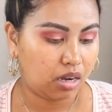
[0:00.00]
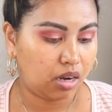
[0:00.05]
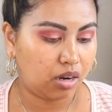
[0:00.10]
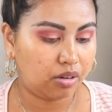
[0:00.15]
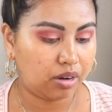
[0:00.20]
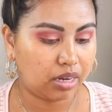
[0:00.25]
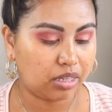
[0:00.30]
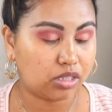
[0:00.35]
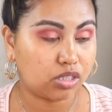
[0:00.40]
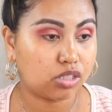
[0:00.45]

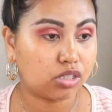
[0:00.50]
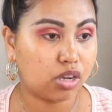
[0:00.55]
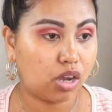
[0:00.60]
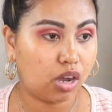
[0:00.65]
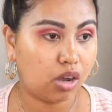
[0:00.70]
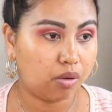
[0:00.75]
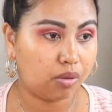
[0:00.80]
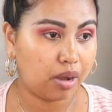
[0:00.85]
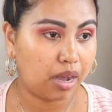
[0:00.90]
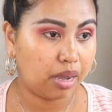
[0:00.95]
Alright,
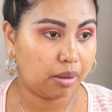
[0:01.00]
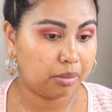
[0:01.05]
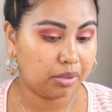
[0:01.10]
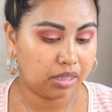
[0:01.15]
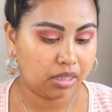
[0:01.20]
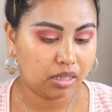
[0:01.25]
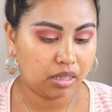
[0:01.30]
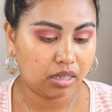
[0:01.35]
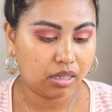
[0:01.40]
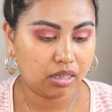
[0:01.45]
so I'm
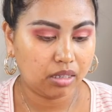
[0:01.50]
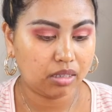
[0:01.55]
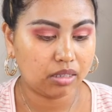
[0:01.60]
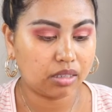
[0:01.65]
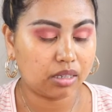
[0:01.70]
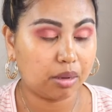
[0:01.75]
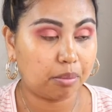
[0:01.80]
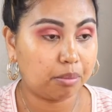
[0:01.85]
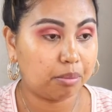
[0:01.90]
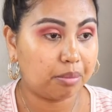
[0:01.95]
gonna
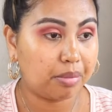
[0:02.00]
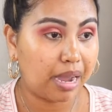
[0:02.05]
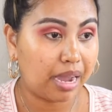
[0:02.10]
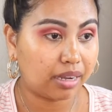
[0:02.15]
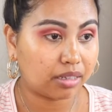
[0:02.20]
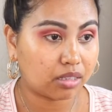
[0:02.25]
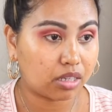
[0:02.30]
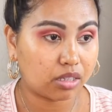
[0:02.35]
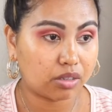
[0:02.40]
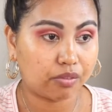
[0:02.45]
come
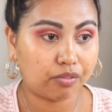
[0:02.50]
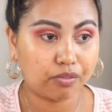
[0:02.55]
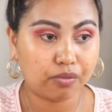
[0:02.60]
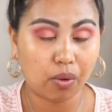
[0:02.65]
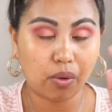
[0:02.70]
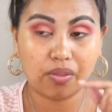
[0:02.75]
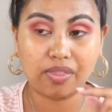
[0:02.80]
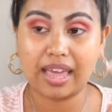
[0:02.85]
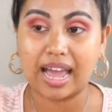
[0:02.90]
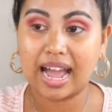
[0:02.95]
back
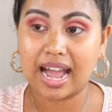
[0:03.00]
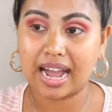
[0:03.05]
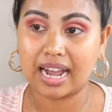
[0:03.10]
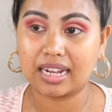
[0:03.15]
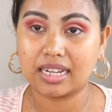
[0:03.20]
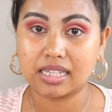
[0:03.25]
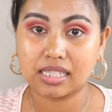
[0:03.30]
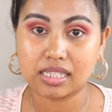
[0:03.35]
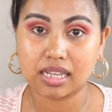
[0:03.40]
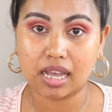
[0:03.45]
for the
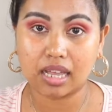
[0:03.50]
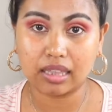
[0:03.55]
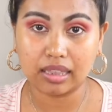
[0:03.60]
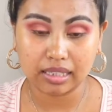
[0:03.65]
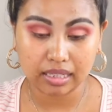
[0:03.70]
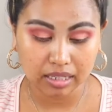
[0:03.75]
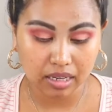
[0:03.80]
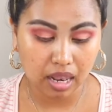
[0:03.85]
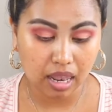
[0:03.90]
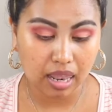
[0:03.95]
eyes a
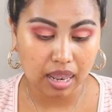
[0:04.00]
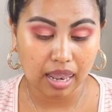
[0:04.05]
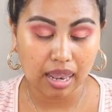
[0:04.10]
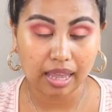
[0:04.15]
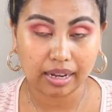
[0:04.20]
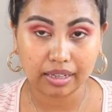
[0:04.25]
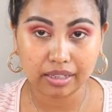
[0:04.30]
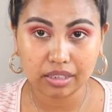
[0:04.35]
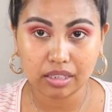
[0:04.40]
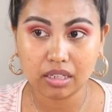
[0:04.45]
little
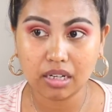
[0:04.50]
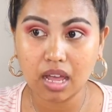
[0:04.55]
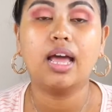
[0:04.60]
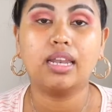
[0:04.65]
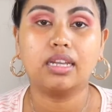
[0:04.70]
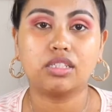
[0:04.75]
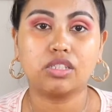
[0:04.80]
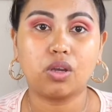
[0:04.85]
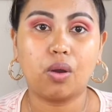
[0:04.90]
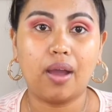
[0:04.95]
later.
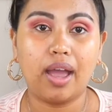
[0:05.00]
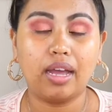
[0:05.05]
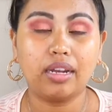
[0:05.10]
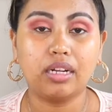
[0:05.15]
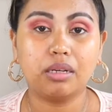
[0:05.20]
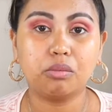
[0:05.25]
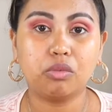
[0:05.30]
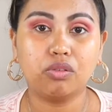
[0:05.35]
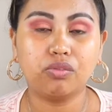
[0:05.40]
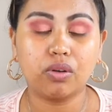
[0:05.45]
Let's go
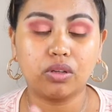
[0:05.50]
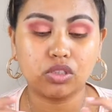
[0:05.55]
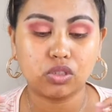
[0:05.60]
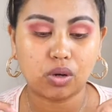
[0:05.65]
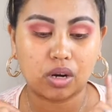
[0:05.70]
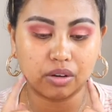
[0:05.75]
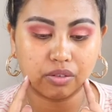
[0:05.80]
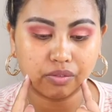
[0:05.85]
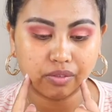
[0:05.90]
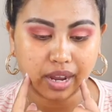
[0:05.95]
ahead and move on
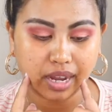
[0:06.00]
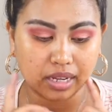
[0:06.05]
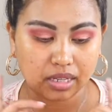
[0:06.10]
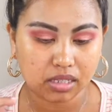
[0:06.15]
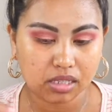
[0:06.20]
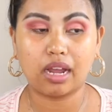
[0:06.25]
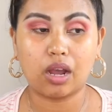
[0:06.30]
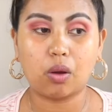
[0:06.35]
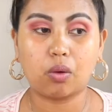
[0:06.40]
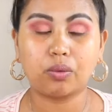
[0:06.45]
to our
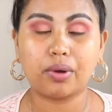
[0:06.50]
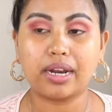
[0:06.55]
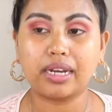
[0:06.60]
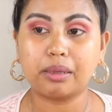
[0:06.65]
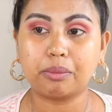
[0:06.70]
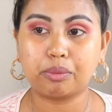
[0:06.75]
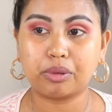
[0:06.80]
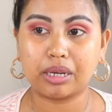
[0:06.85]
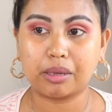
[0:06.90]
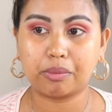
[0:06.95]
face. I
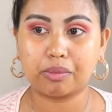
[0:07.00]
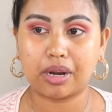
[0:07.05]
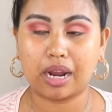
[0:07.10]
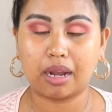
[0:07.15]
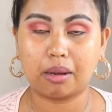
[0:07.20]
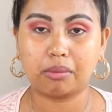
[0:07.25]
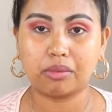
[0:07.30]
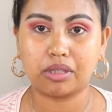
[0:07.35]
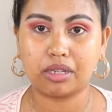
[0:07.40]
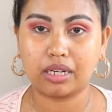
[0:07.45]
already
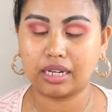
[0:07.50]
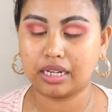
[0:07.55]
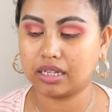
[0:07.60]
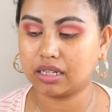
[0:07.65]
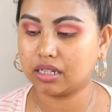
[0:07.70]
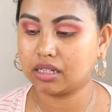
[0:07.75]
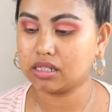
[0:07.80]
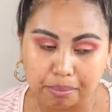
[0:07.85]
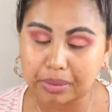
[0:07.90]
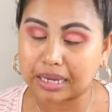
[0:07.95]
pre-primed
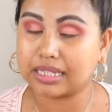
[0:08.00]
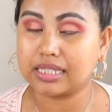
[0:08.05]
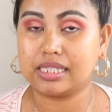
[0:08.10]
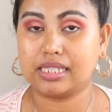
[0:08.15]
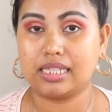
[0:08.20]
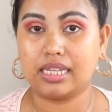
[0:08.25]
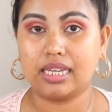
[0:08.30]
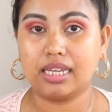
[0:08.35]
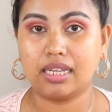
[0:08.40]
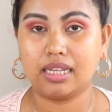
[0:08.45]
earlier, but
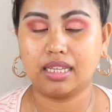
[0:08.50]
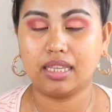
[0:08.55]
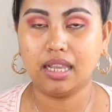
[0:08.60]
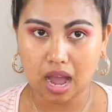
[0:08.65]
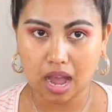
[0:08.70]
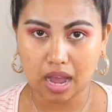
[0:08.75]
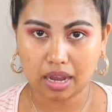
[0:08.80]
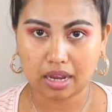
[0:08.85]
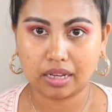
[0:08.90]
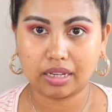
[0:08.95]
still,
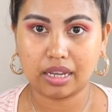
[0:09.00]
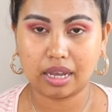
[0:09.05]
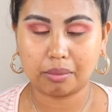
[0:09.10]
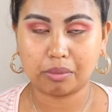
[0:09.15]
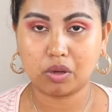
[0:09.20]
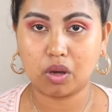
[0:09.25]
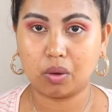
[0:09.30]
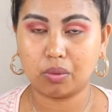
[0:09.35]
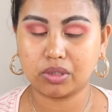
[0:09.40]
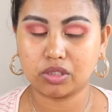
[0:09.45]
I
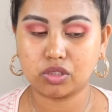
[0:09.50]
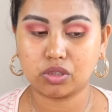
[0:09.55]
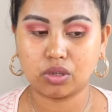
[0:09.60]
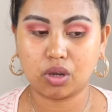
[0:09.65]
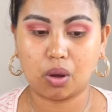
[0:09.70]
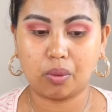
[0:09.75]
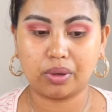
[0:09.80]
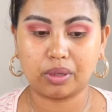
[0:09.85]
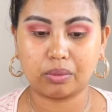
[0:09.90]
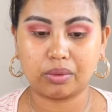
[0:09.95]
am going to
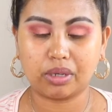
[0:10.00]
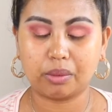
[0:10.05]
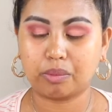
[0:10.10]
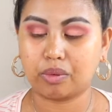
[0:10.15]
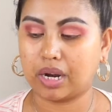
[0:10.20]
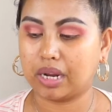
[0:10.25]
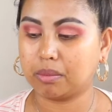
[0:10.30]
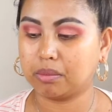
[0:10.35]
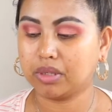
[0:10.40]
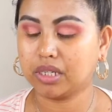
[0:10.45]
go in with a
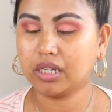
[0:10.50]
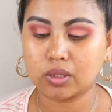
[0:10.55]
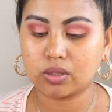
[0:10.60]
primer.